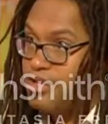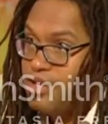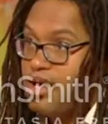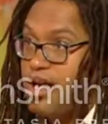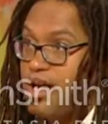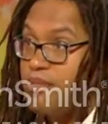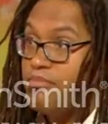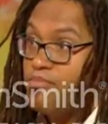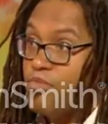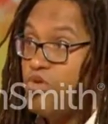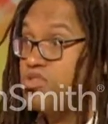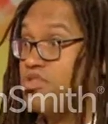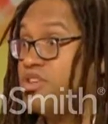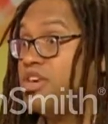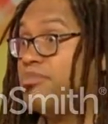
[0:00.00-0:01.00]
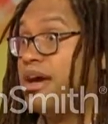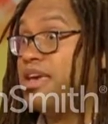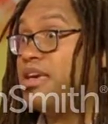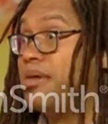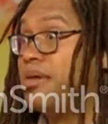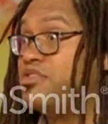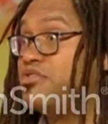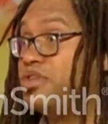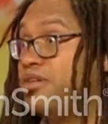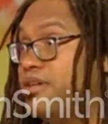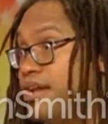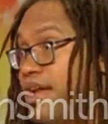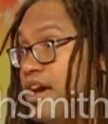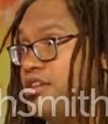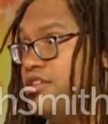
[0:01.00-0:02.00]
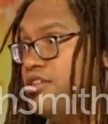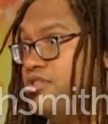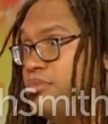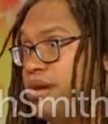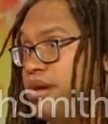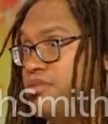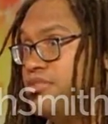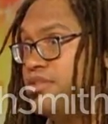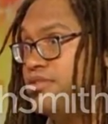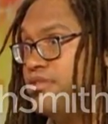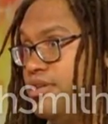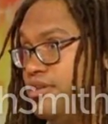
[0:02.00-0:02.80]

Okay. Also think about your battery and how you use your battery.